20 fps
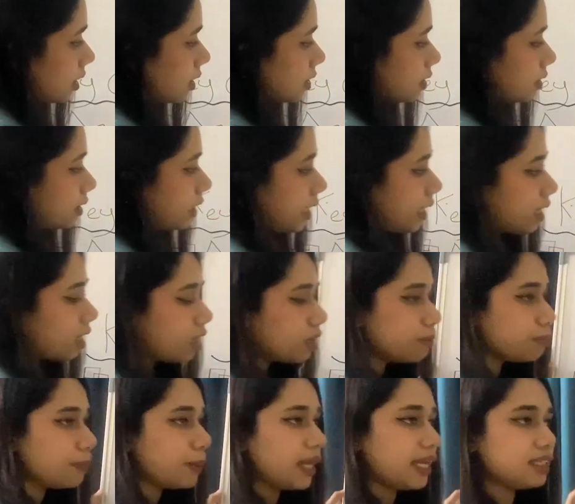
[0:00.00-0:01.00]
they are
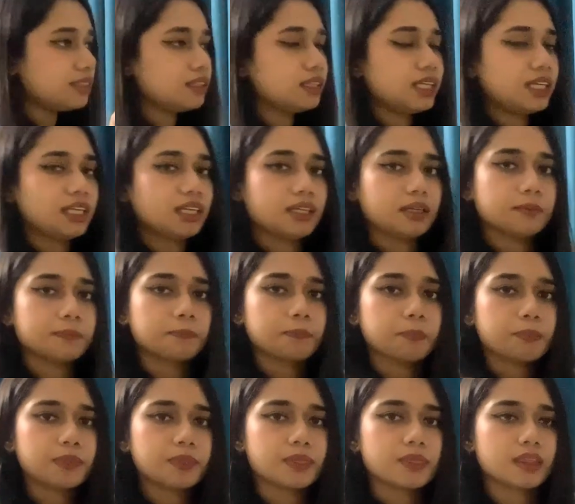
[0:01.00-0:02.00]
mainly
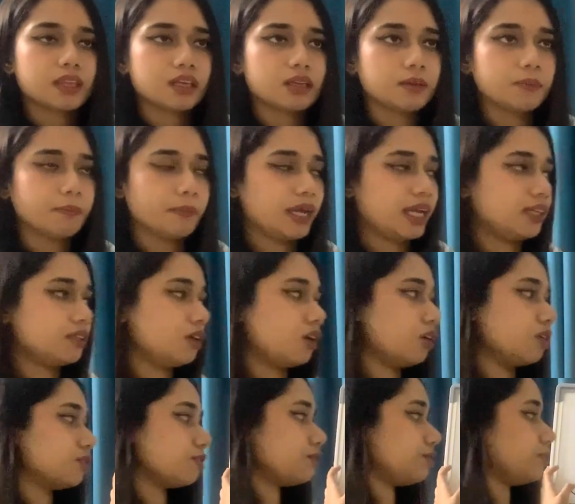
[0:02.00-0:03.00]
made
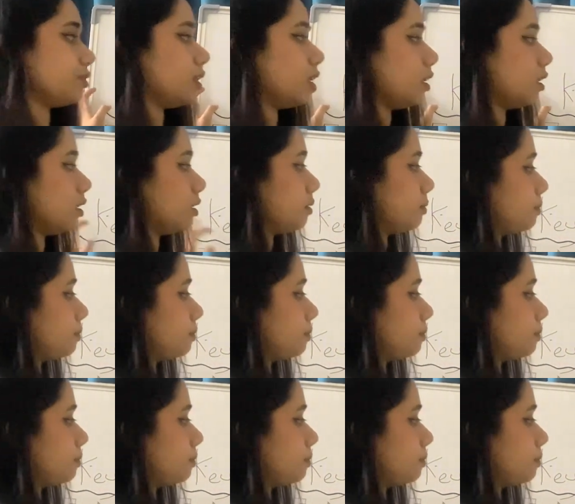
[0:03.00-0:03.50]
of a